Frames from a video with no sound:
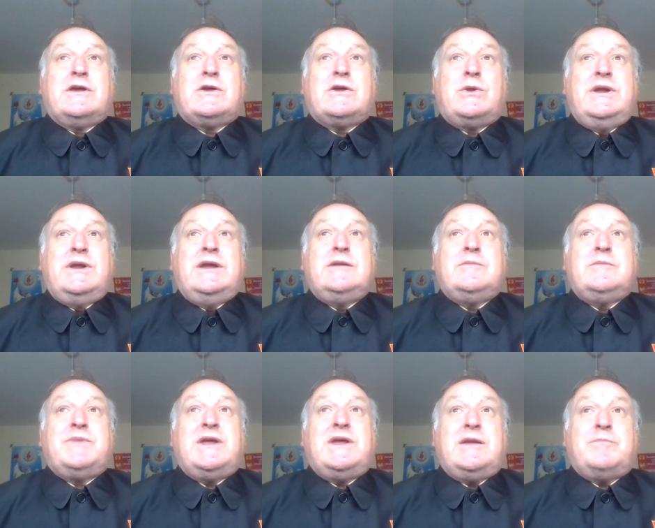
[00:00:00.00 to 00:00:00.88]
the
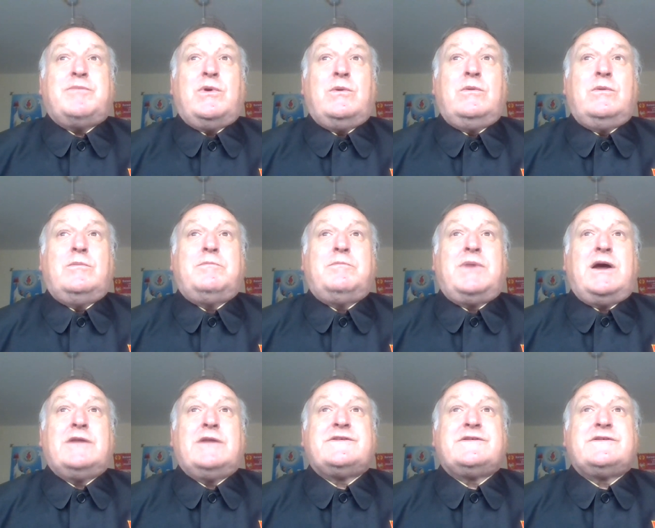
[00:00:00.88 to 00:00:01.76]
Korean people
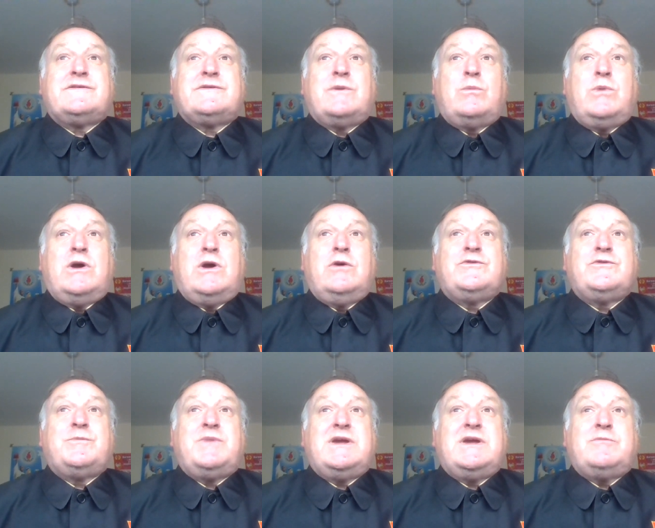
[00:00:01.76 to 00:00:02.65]
but the
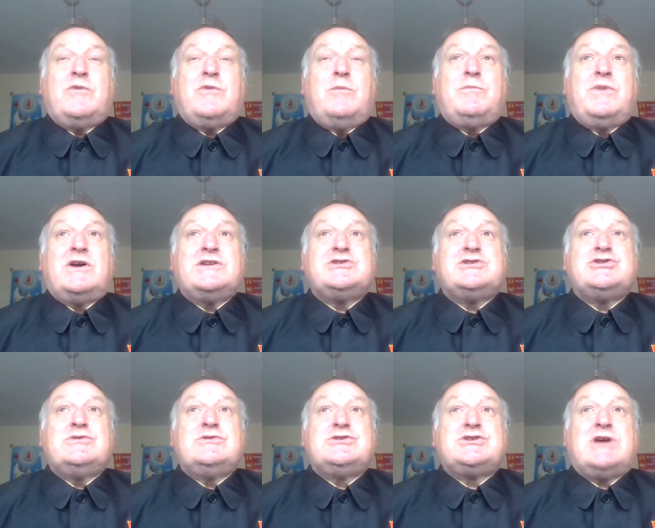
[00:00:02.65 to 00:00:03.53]
world people, by
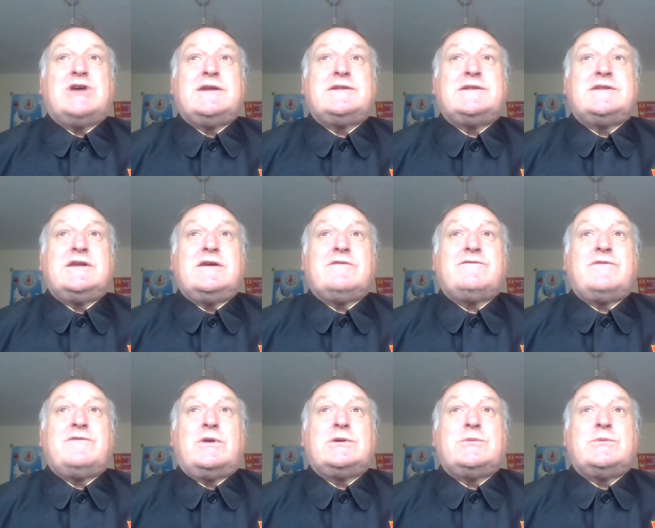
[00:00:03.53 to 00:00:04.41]
Juche Idea
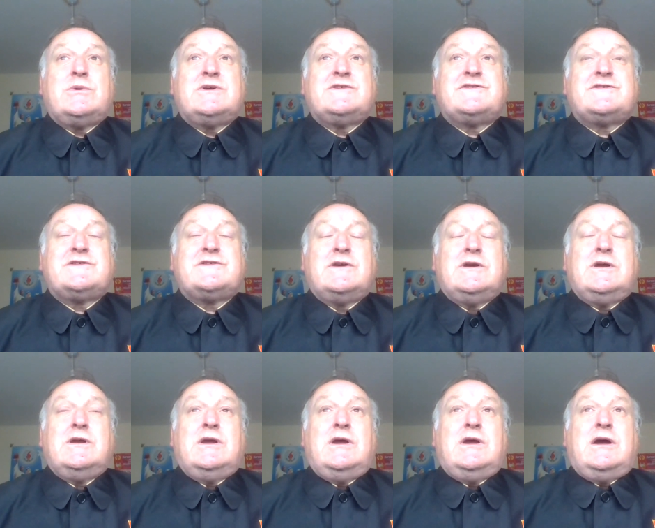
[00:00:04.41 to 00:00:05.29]
followers,
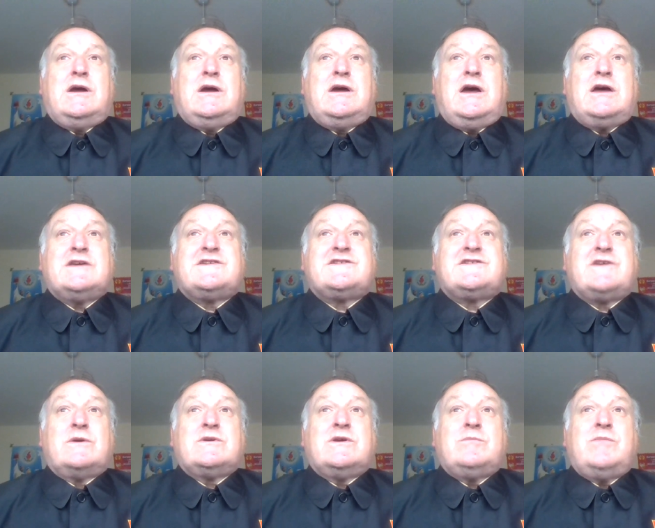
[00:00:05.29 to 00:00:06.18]

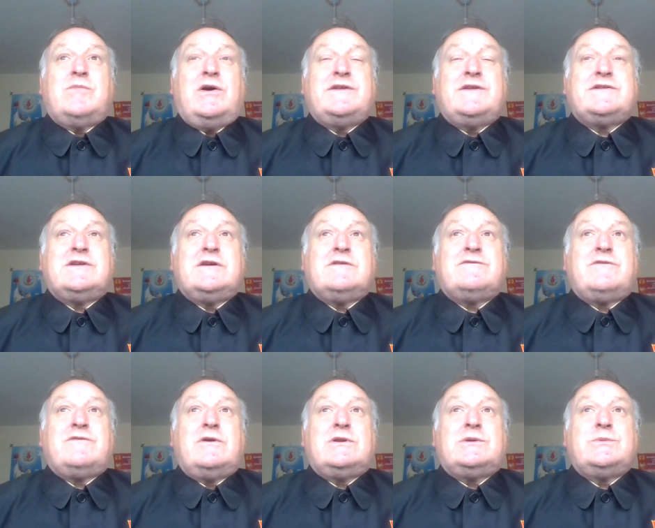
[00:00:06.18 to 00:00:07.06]
Songun Idea
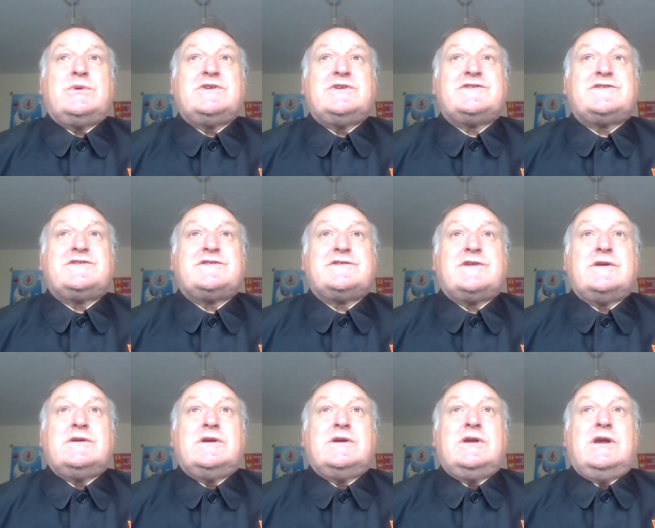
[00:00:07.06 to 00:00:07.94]
followers,
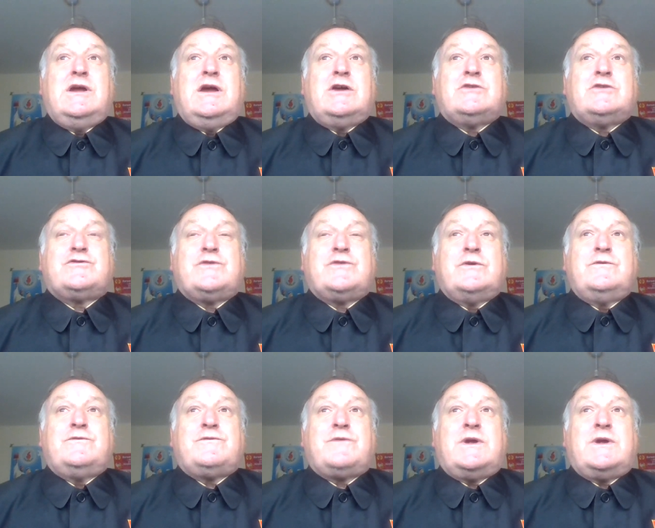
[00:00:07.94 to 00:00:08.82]

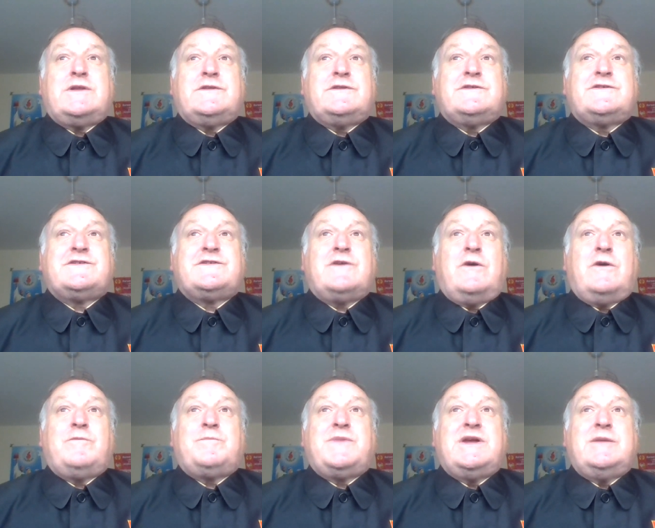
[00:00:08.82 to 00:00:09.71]
true friends
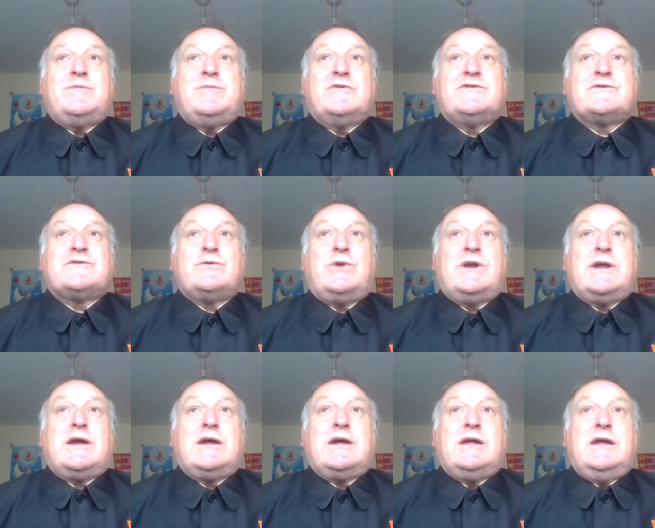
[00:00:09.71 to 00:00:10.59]
of People's
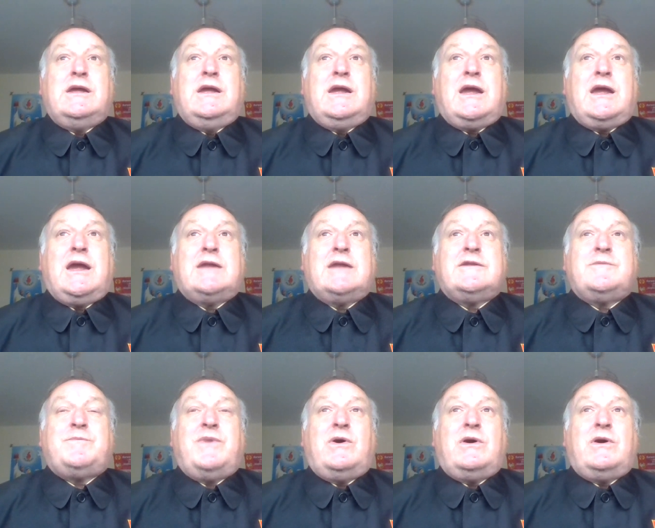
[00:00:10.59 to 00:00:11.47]
Korea,
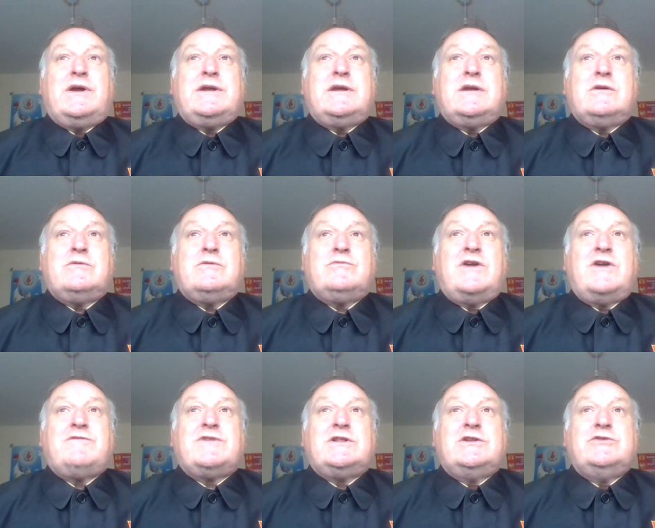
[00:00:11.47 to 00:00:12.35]
and by
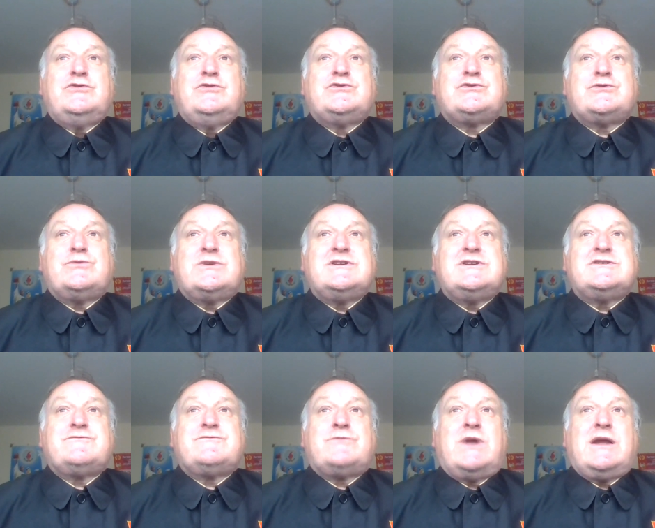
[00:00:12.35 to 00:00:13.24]

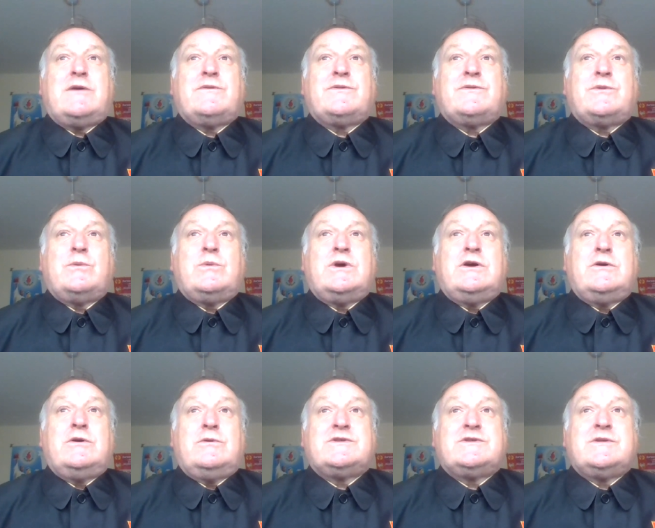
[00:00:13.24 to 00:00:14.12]
revolutionaries throughout the
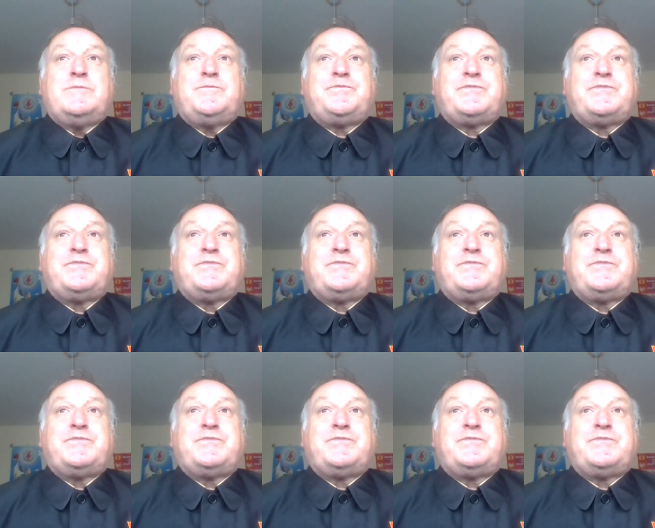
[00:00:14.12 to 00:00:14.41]
world.